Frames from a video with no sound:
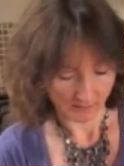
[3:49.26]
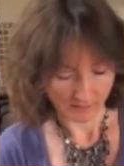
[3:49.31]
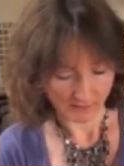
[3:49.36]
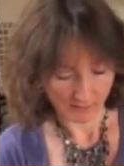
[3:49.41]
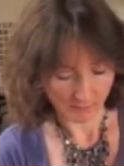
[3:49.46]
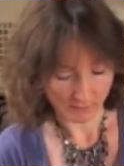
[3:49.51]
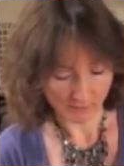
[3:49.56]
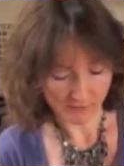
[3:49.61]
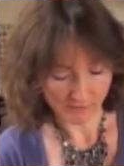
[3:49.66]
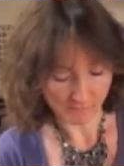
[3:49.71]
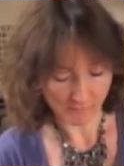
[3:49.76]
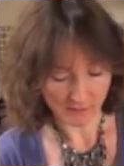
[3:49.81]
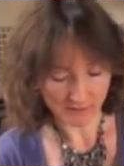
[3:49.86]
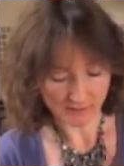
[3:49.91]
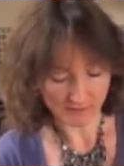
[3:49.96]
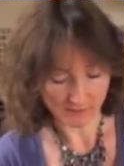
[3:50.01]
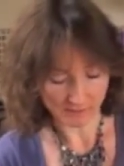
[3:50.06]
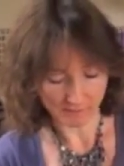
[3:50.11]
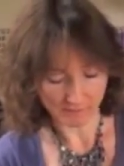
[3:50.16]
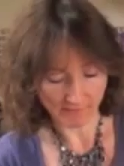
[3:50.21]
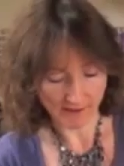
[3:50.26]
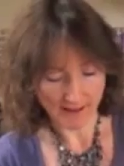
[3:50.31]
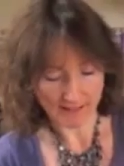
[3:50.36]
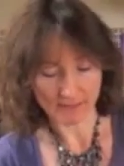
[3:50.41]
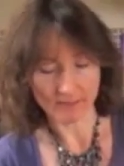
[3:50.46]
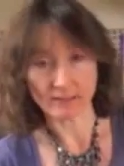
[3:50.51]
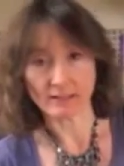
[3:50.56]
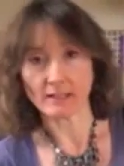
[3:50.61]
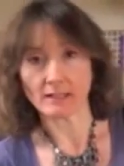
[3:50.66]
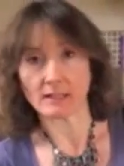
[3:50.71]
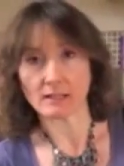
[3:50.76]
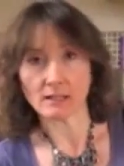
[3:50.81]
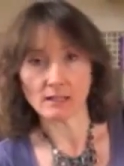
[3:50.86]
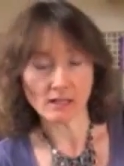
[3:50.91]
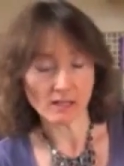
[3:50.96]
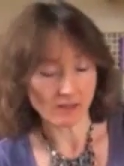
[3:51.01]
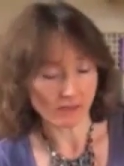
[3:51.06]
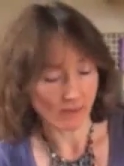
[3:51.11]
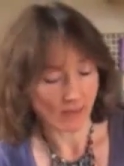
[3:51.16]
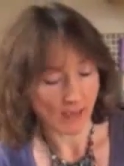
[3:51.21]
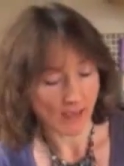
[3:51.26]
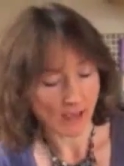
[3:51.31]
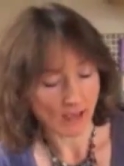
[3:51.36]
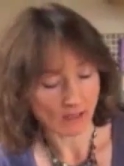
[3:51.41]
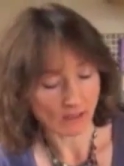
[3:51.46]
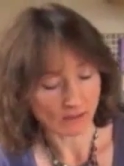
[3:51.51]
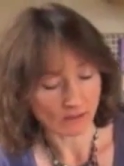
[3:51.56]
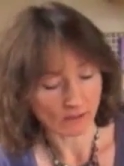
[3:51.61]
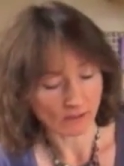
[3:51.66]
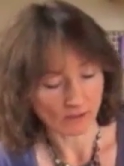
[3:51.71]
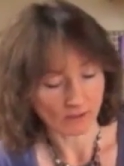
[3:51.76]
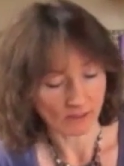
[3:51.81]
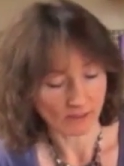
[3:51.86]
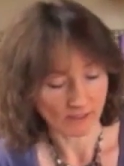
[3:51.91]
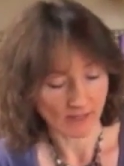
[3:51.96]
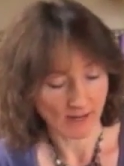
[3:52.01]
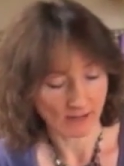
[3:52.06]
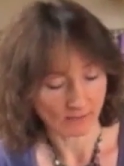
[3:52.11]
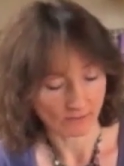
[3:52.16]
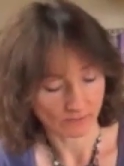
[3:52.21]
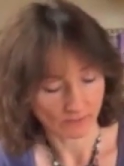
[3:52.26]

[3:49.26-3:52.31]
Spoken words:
So once you've mixed the fats in, then you need to add